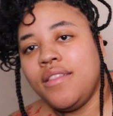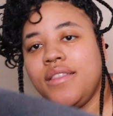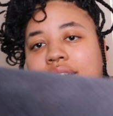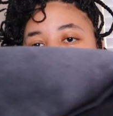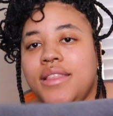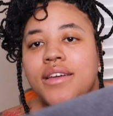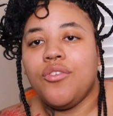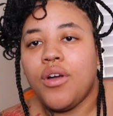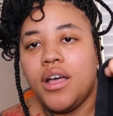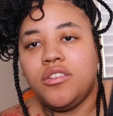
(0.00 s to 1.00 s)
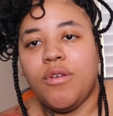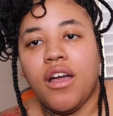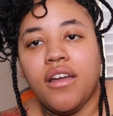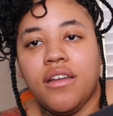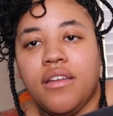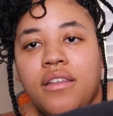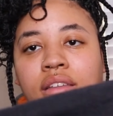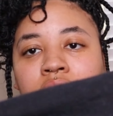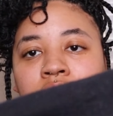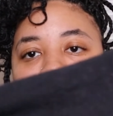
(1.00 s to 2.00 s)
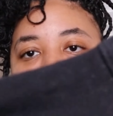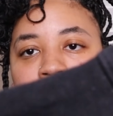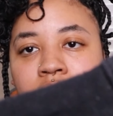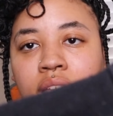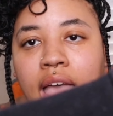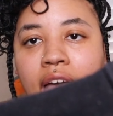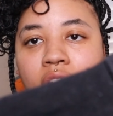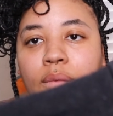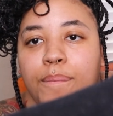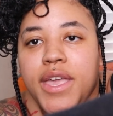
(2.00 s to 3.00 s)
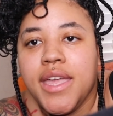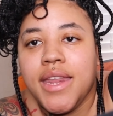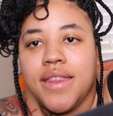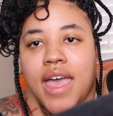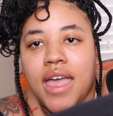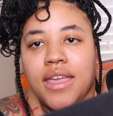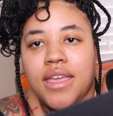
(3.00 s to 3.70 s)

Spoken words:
Look at the crotch part, how beady that